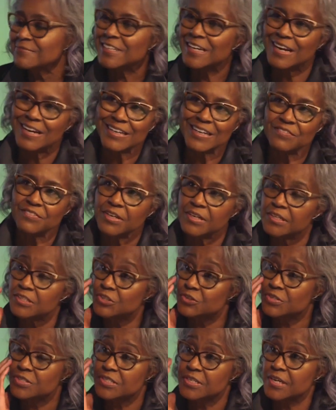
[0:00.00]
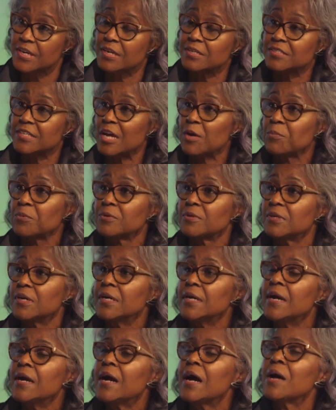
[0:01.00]
And I'll give you an interesting example.
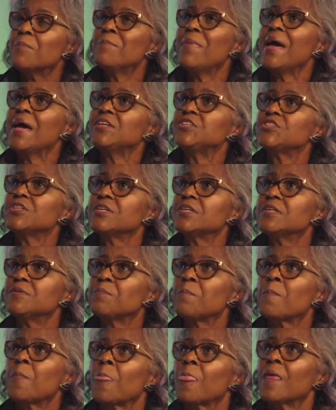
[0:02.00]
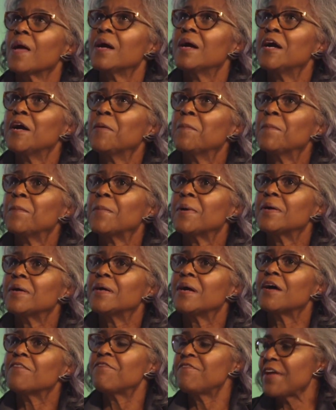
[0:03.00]
Imagine
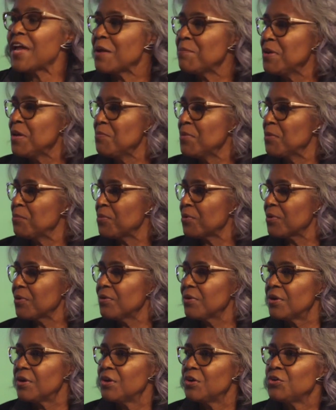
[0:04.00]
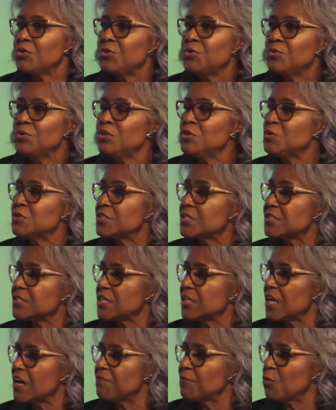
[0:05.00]
a family member who loses
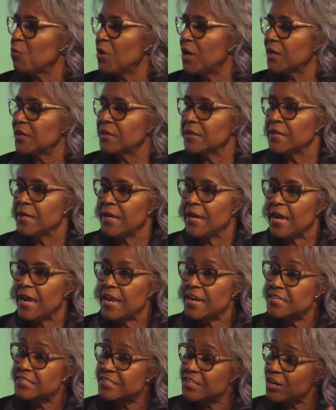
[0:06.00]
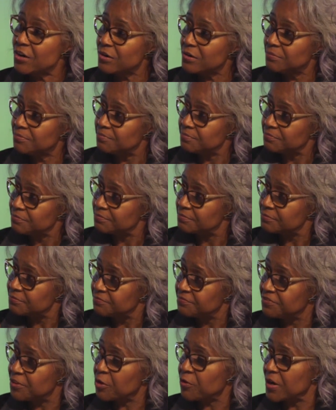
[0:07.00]
a loved one, and as they're
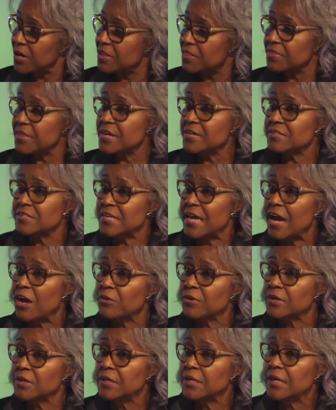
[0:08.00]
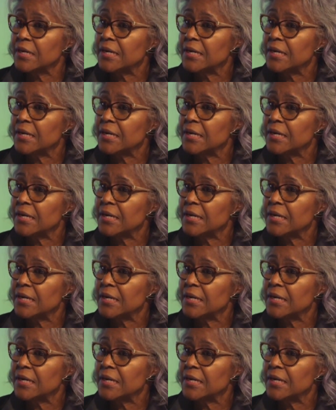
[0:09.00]
figuring things out,